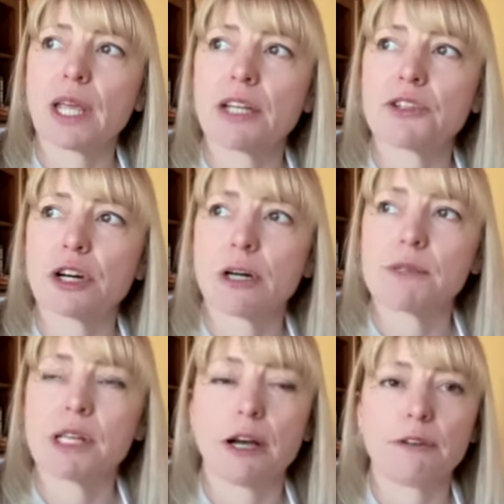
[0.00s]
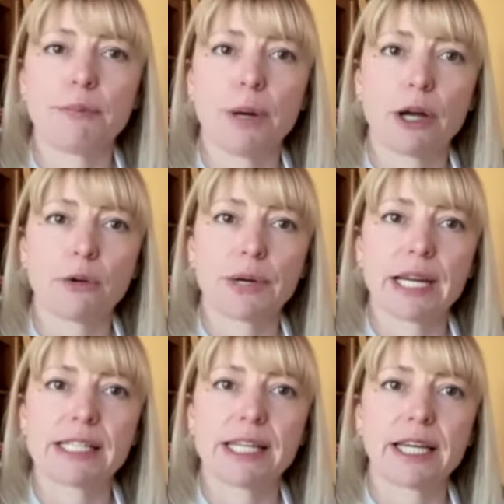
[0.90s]
in terms of bottle
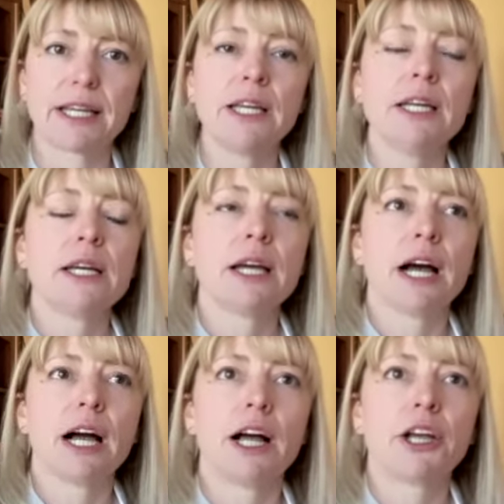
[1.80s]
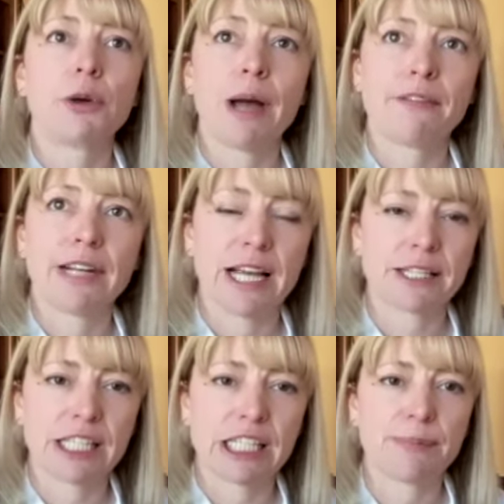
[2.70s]
raising, you haven't
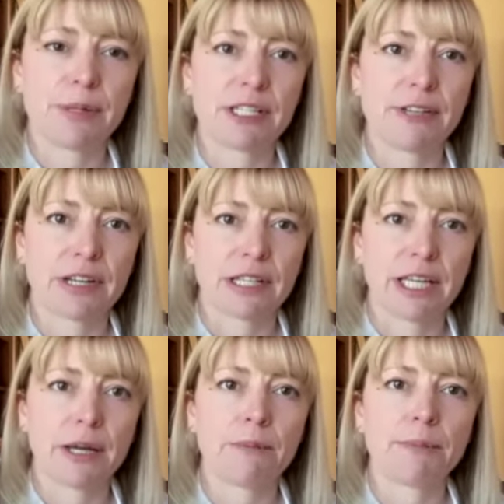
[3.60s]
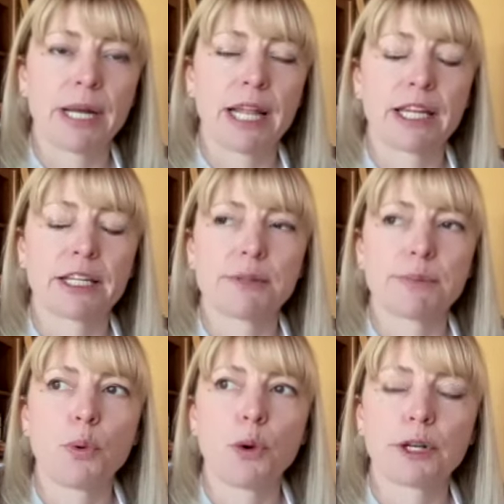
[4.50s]
asked this specifically, but I think is
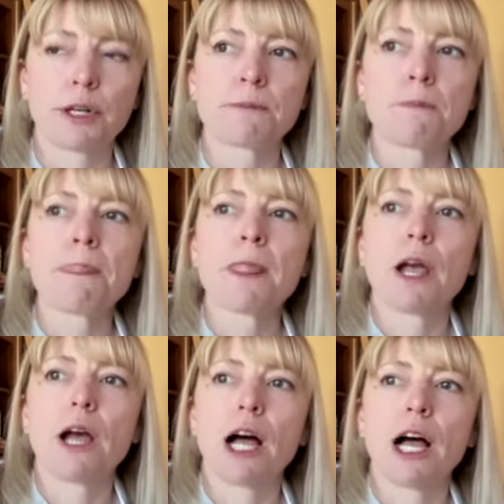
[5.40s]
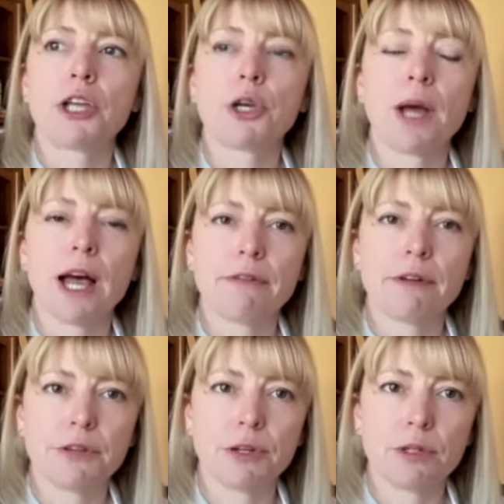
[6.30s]
important. You have
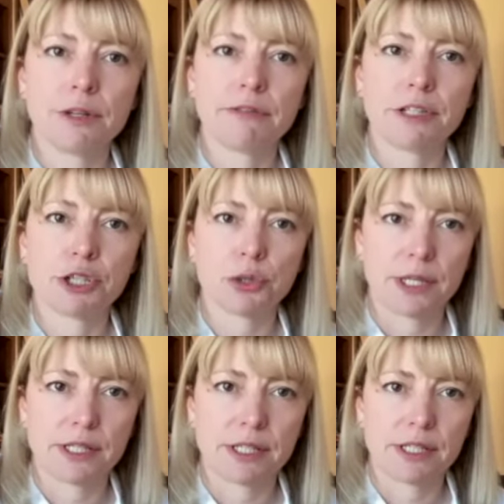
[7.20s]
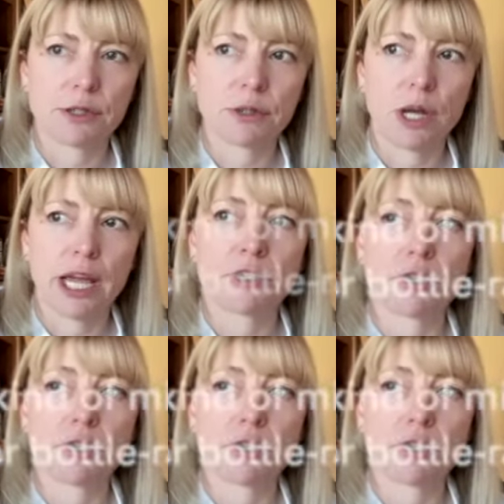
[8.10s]
a few different choices in